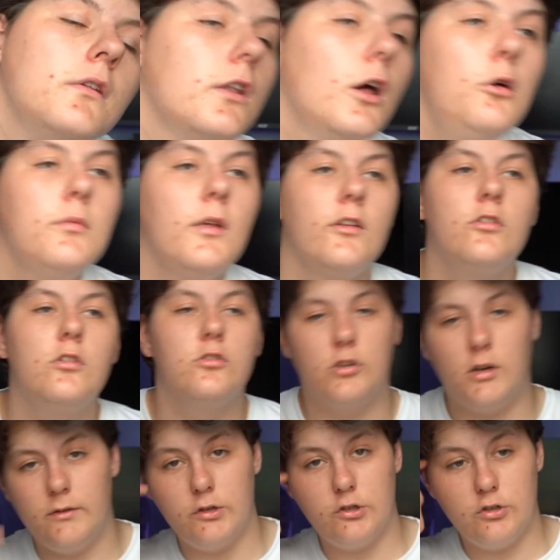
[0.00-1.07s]
Nope, that's not the
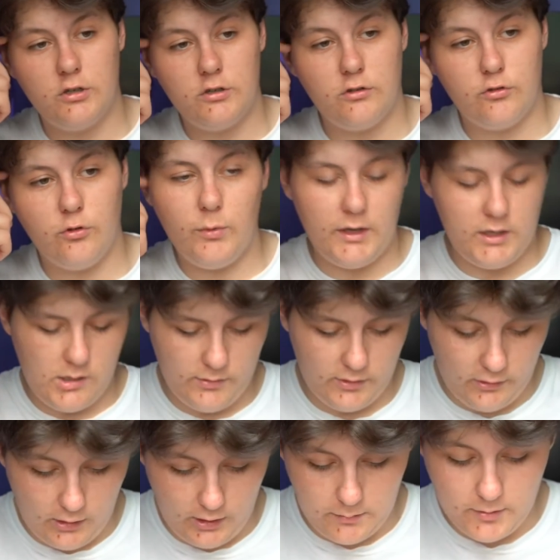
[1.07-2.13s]
driving instructor, because normally it comes
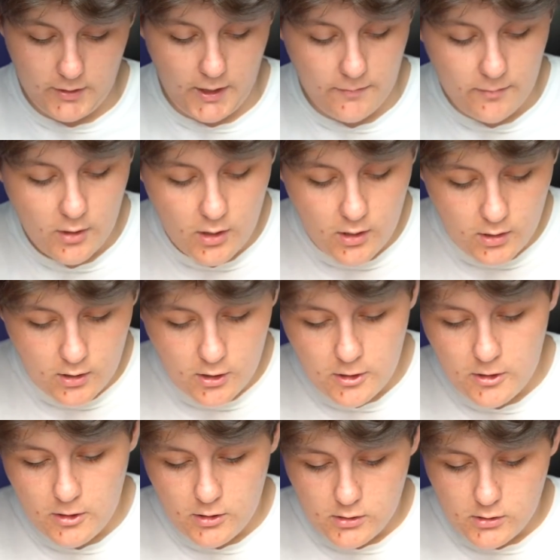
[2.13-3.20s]
here early, but yeah.
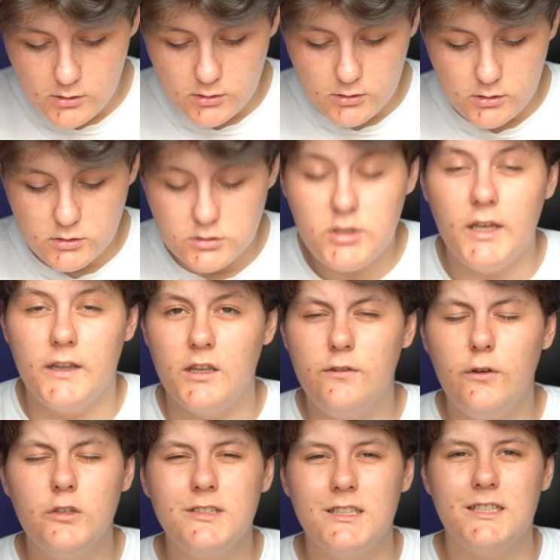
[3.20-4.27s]
So yeah, these
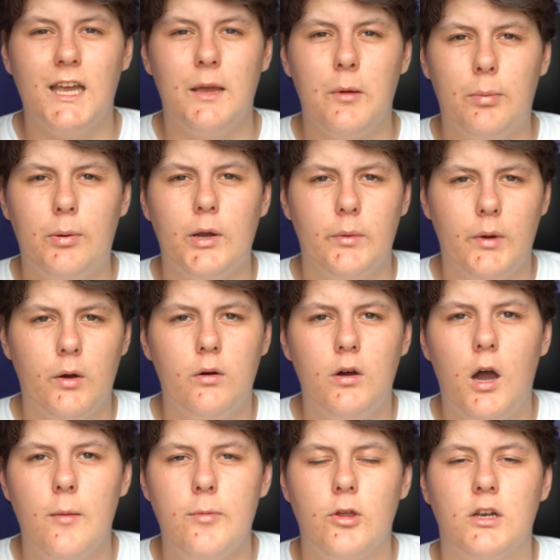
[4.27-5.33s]
photos actually came out pretty well.
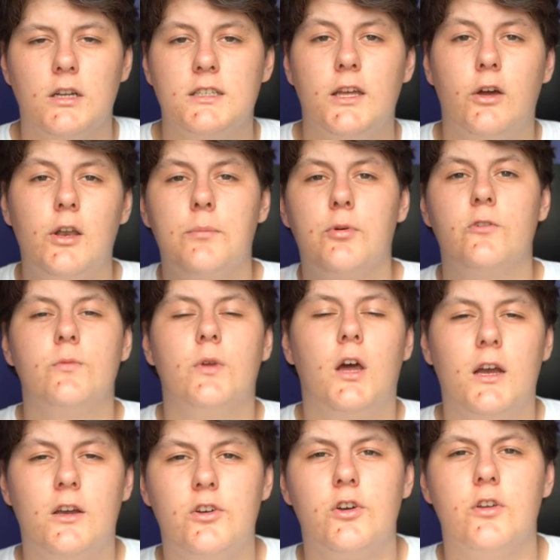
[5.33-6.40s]
I'll be honest, the only improvement
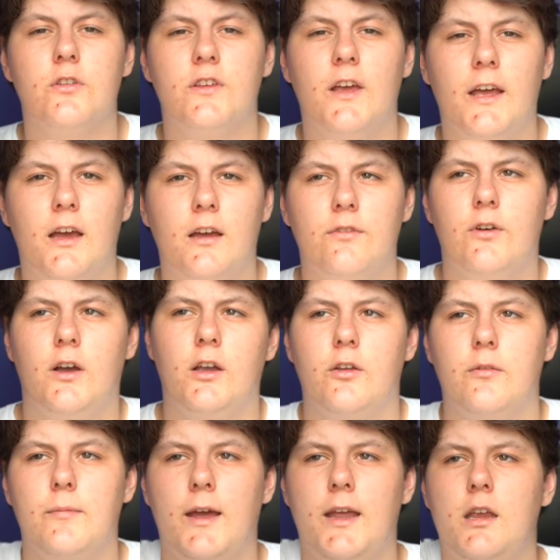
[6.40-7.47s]
I could say if I
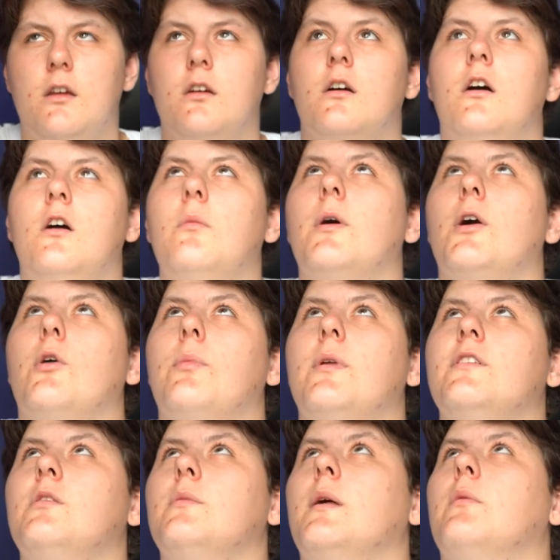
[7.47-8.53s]
could make... Oh my god,
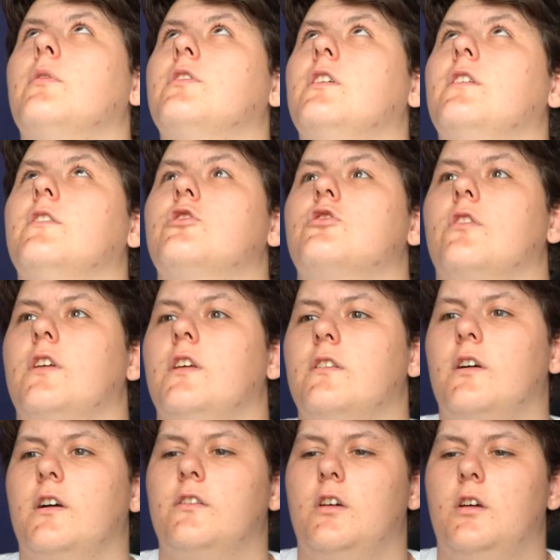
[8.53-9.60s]
please tell me that wasn't in the shot the
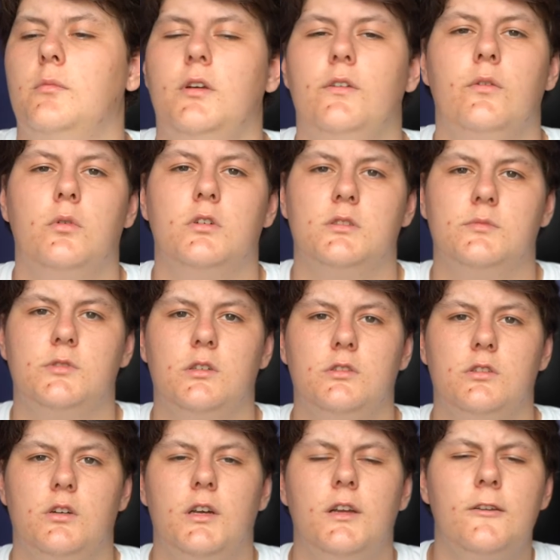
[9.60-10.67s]
entire time. If it was, I'm so
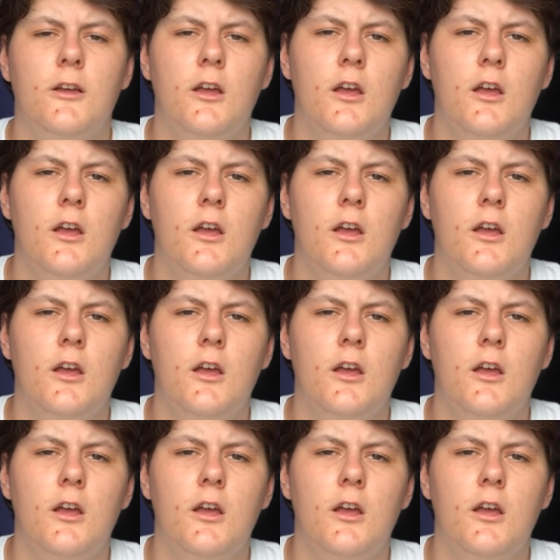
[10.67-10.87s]
sorry.